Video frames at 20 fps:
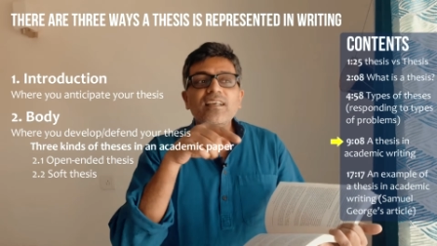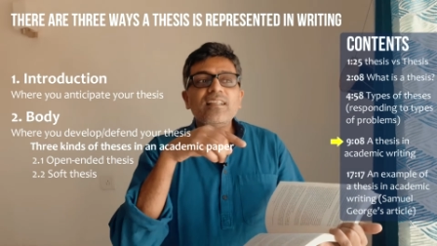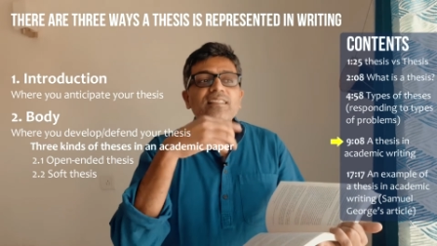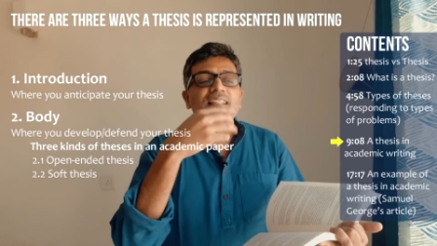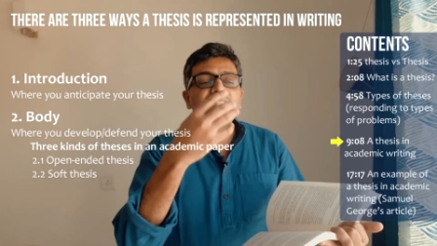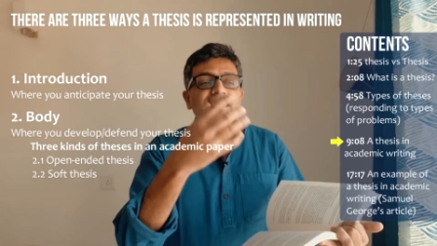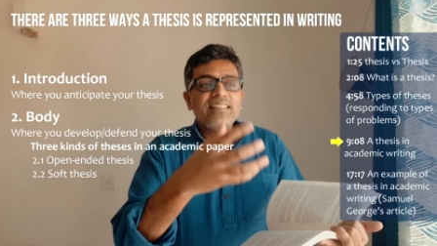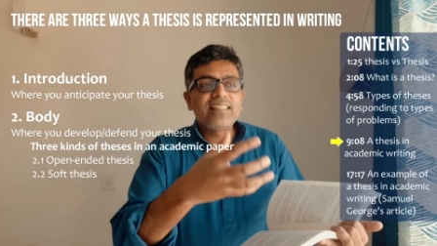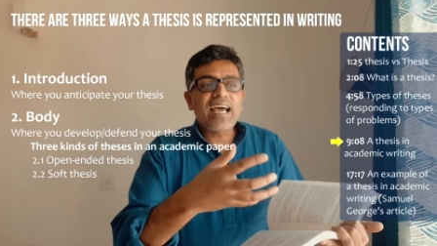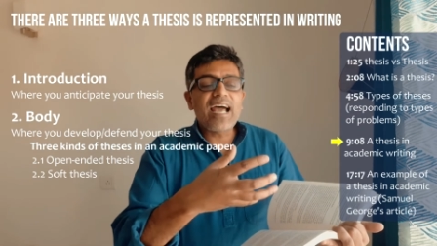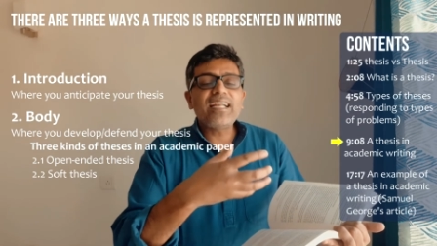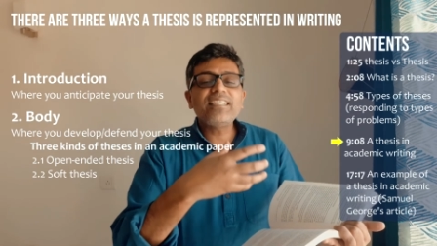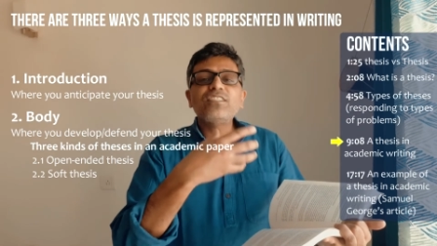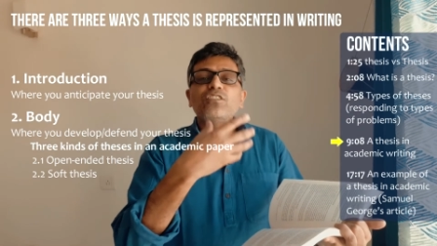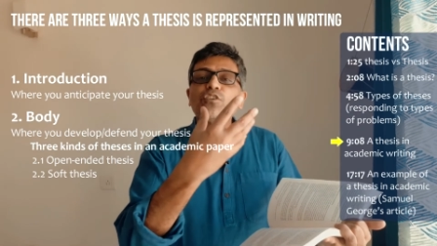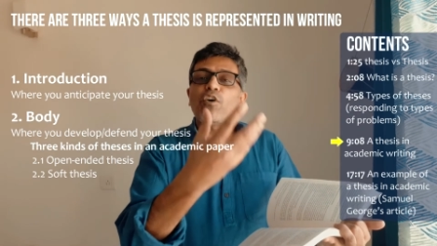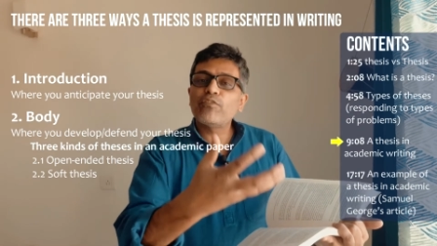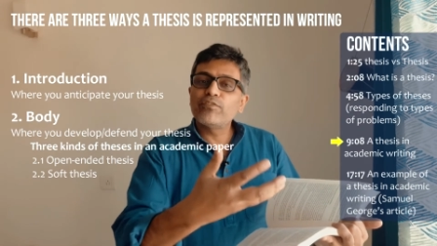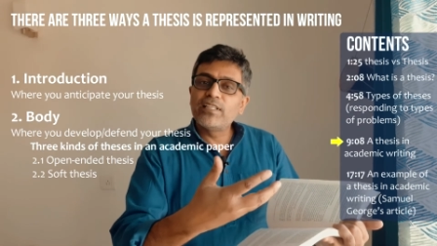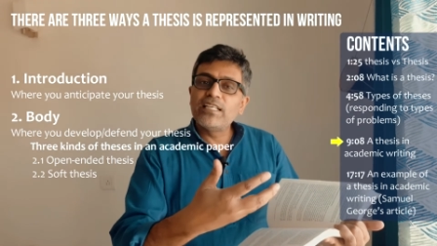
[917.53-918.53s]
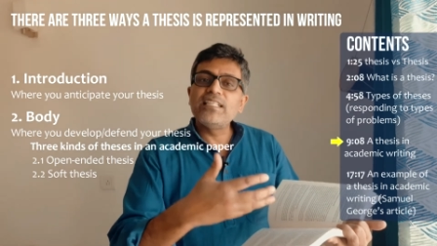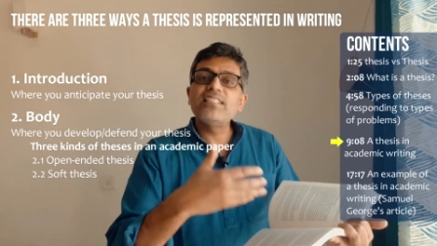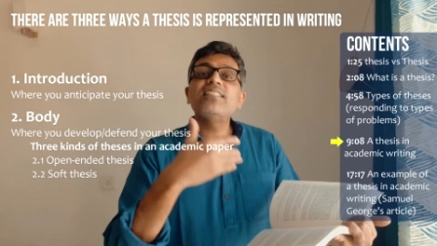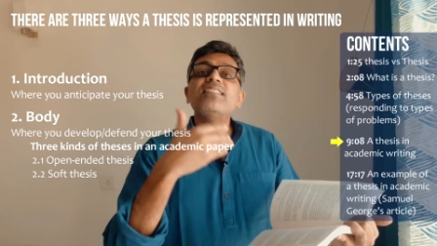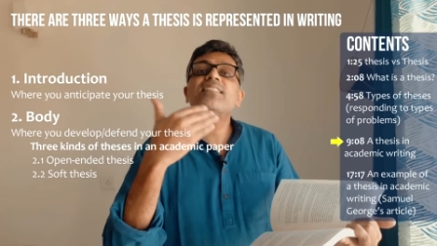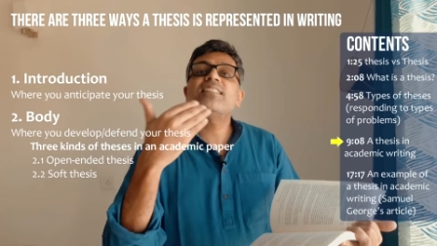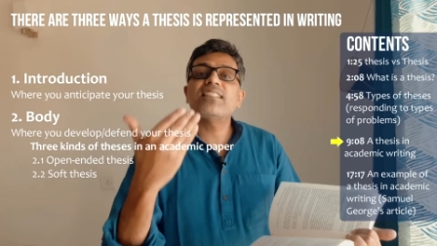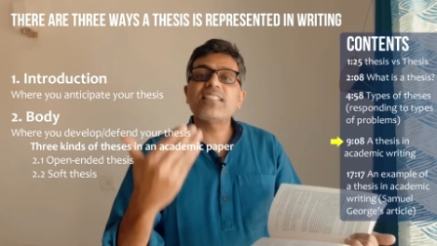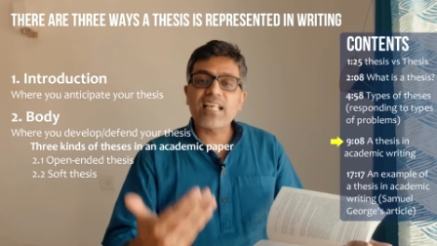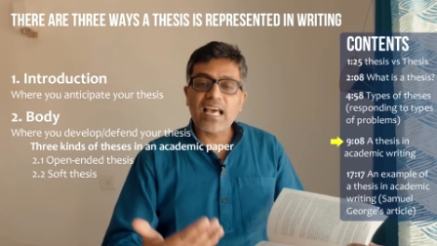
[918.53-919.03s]
that that soft
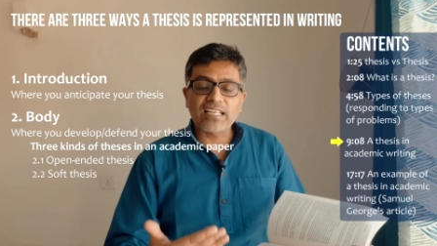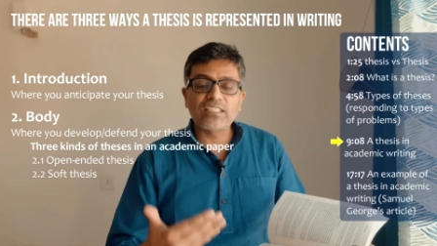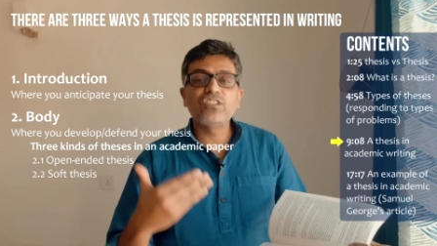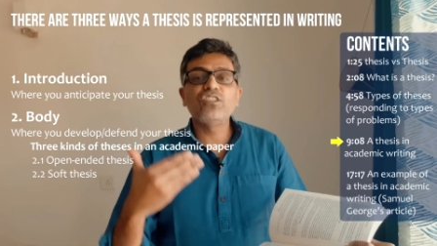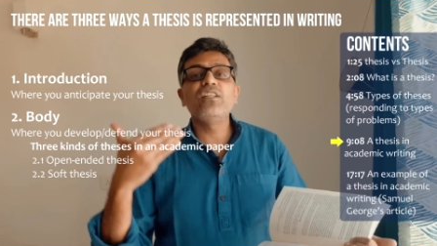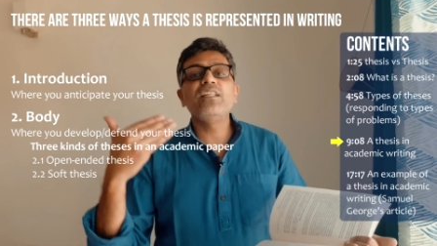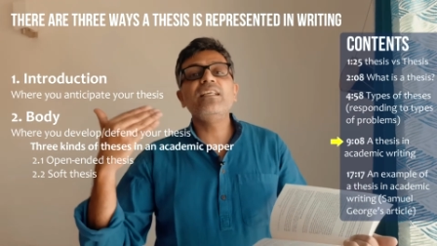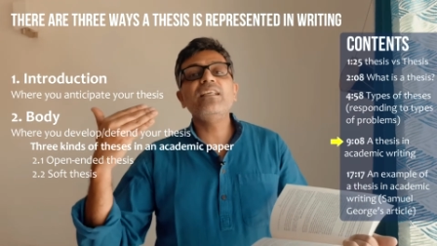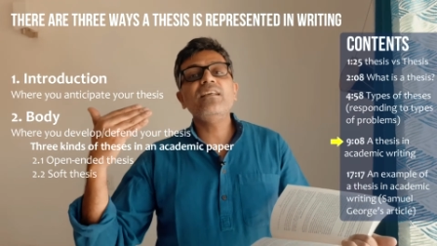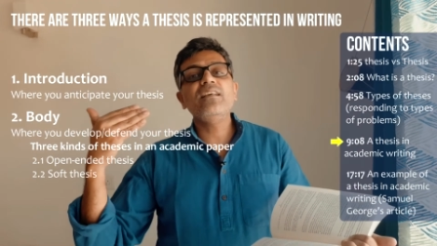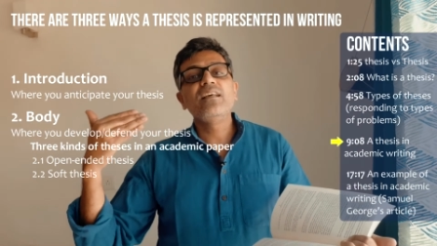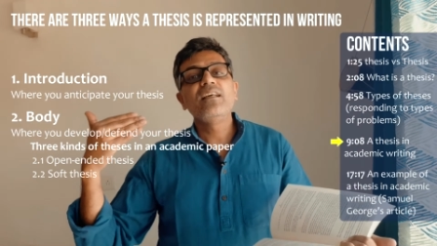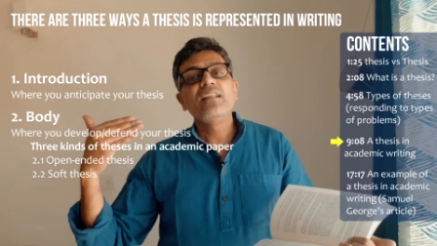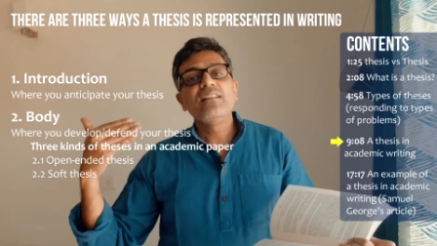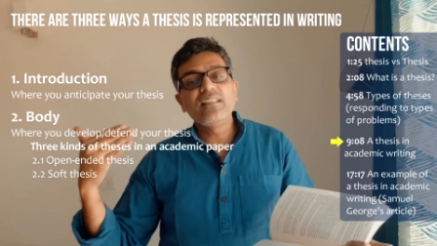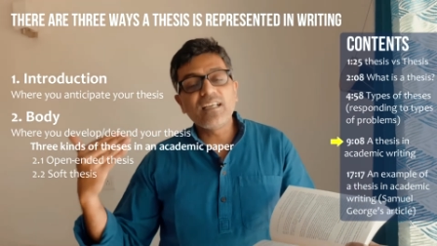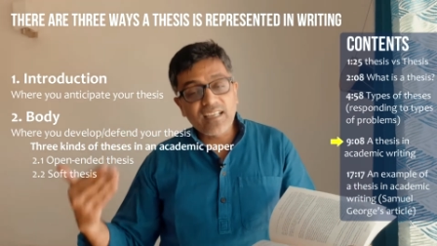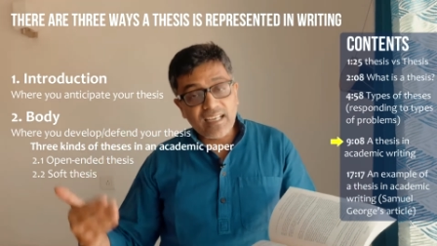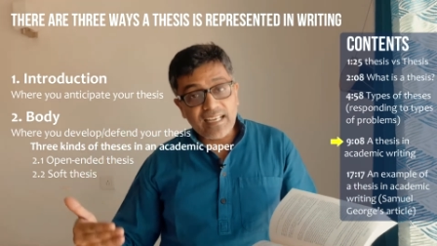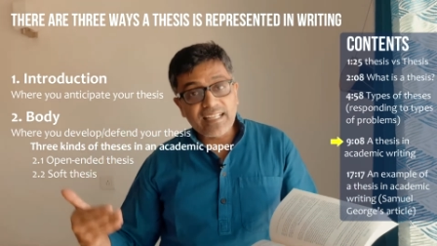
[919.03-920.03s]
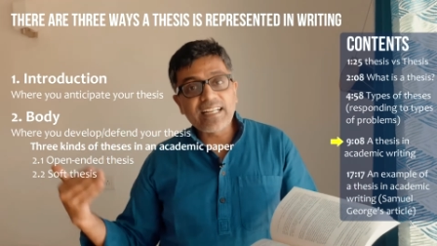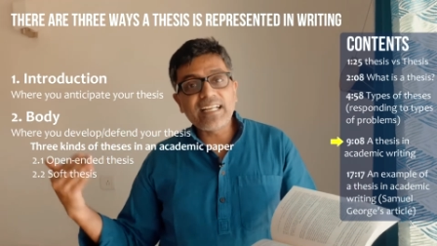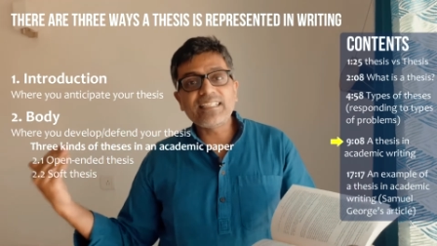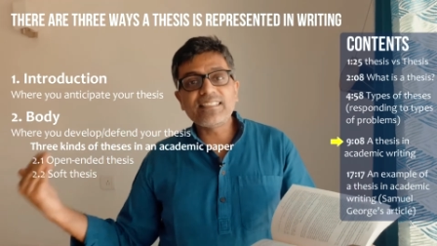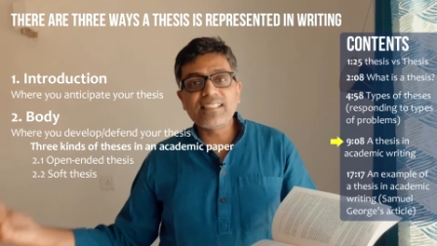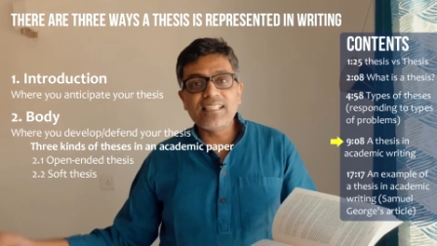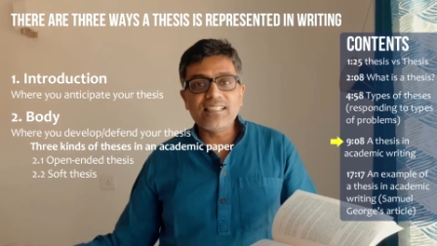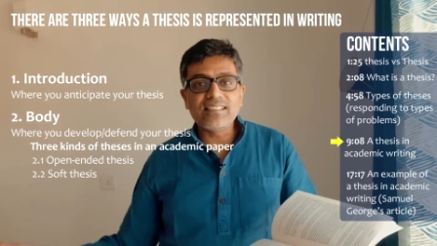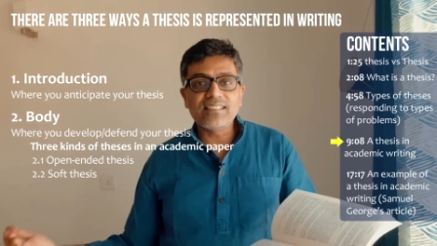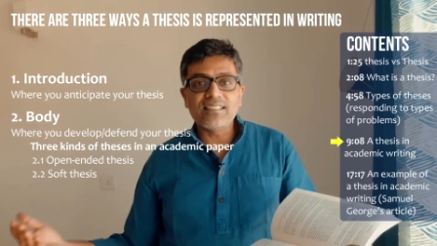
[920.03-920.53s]
thesis is actually the correct
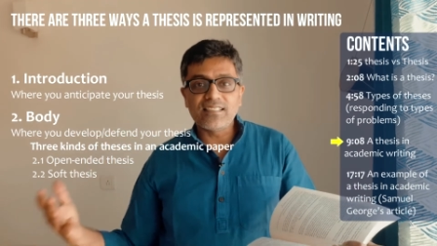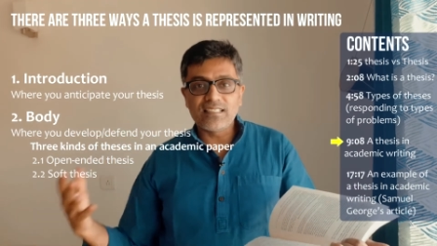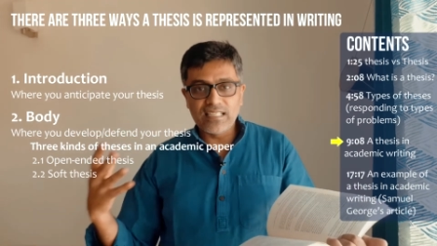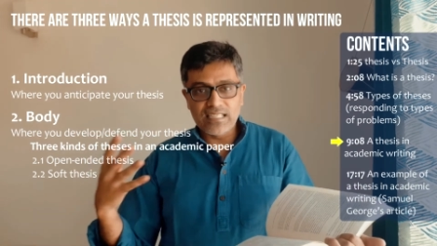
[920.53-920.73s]
thesis,